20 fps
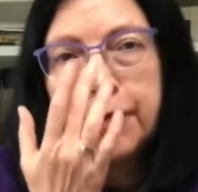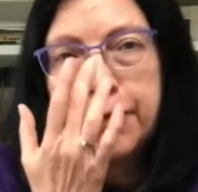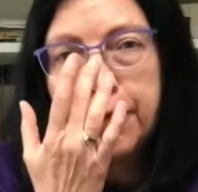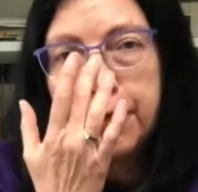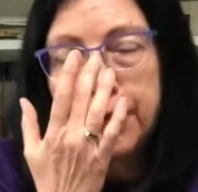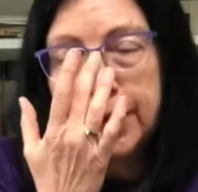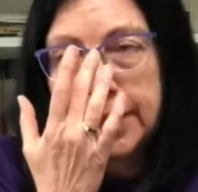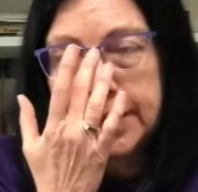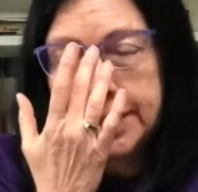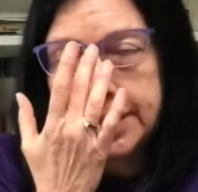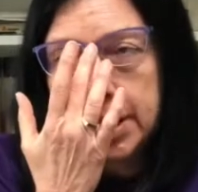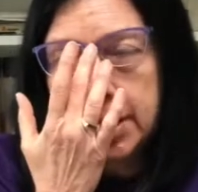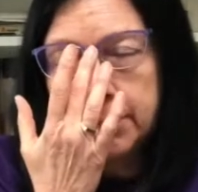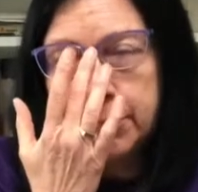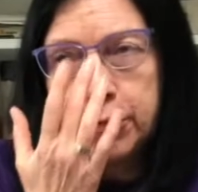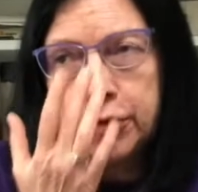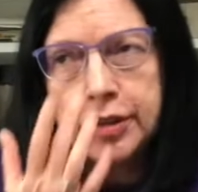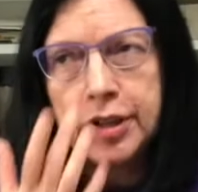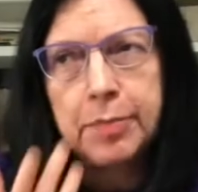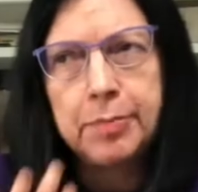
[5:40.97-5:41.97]
for
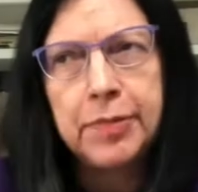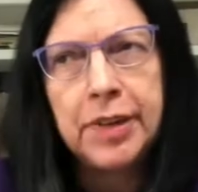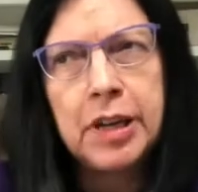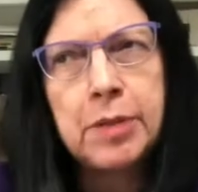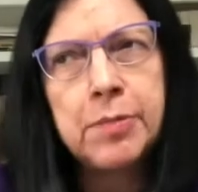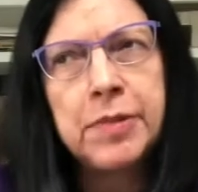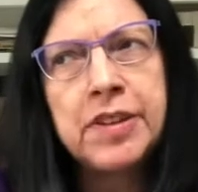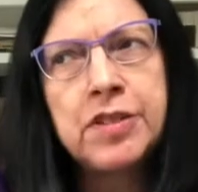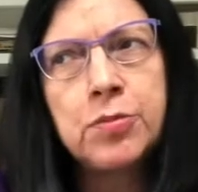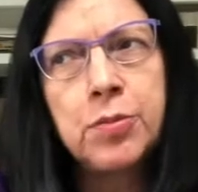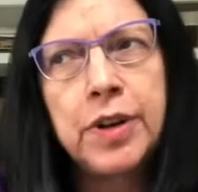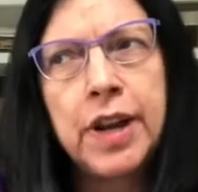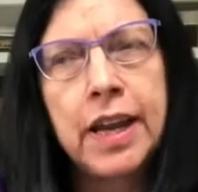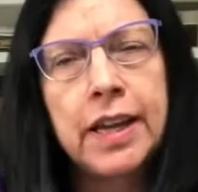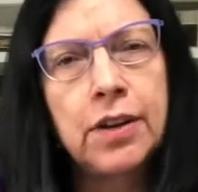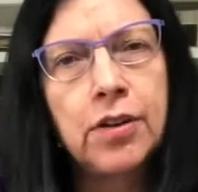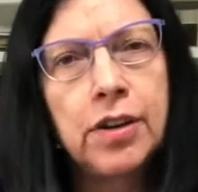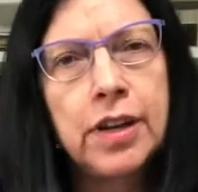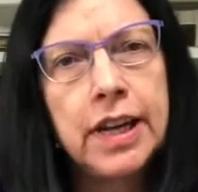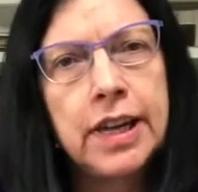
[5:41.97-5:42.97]
example, the pigments when I
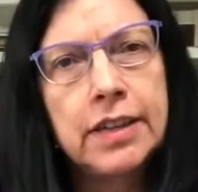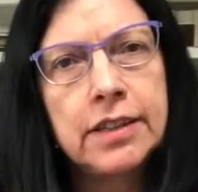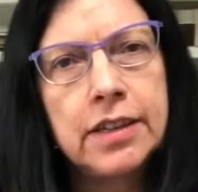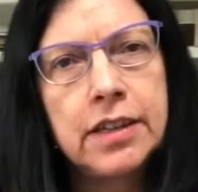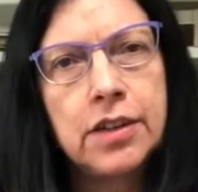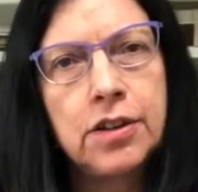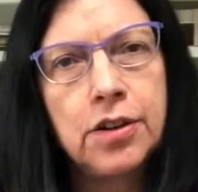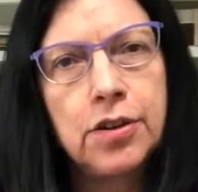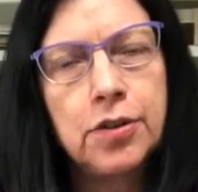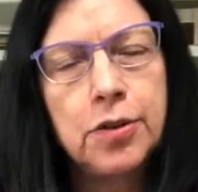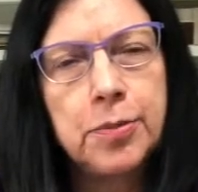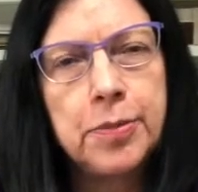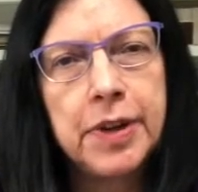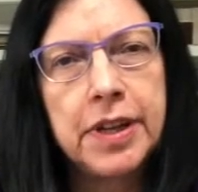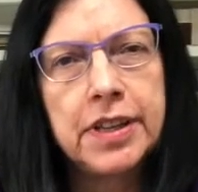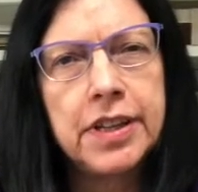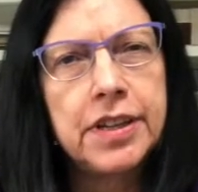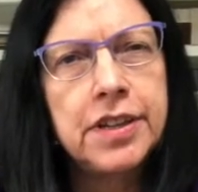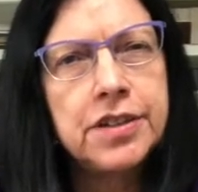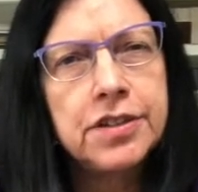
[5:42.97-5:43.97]
collect in
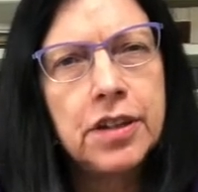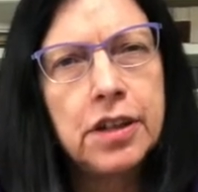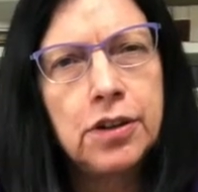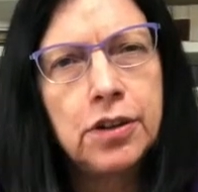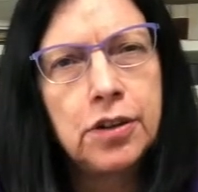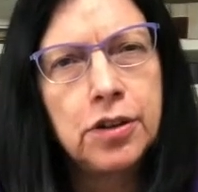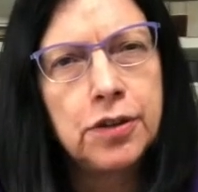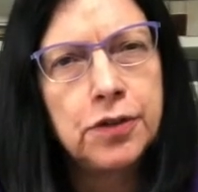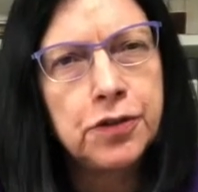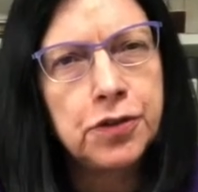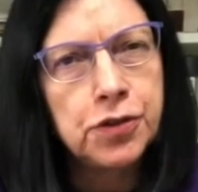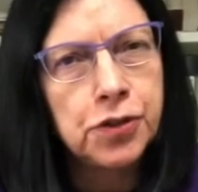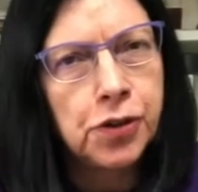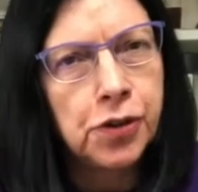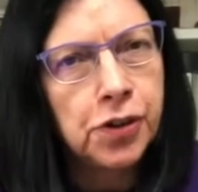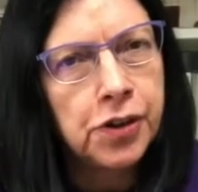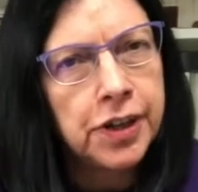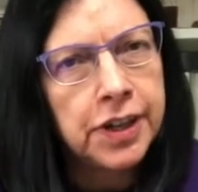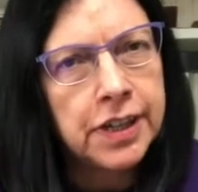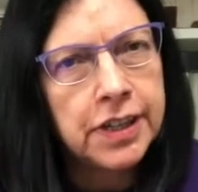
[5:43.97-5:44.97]
Colombia, there is a lot of
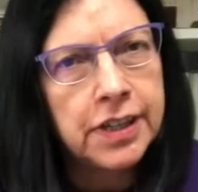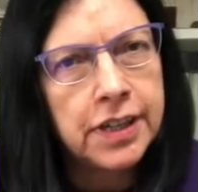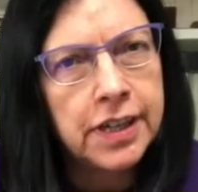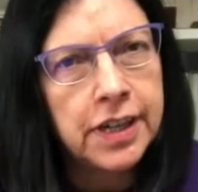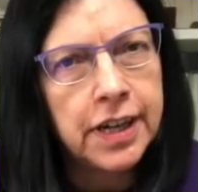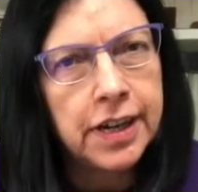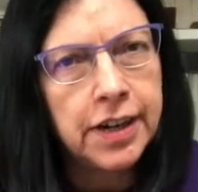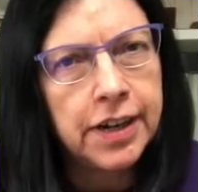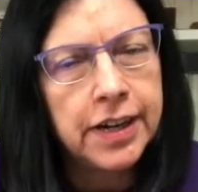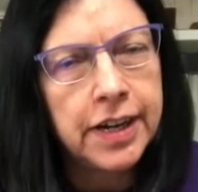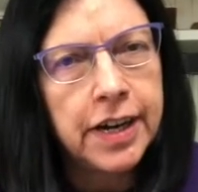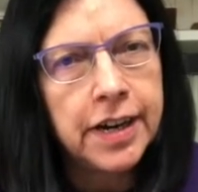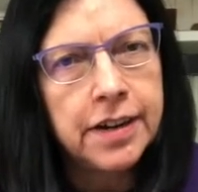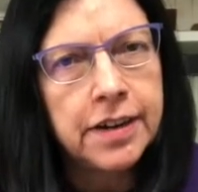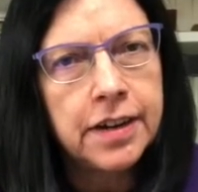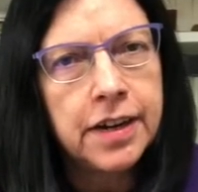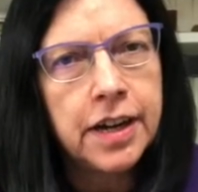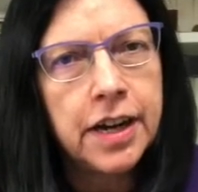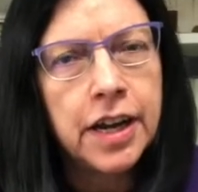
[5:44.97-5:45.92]
chalk in the area.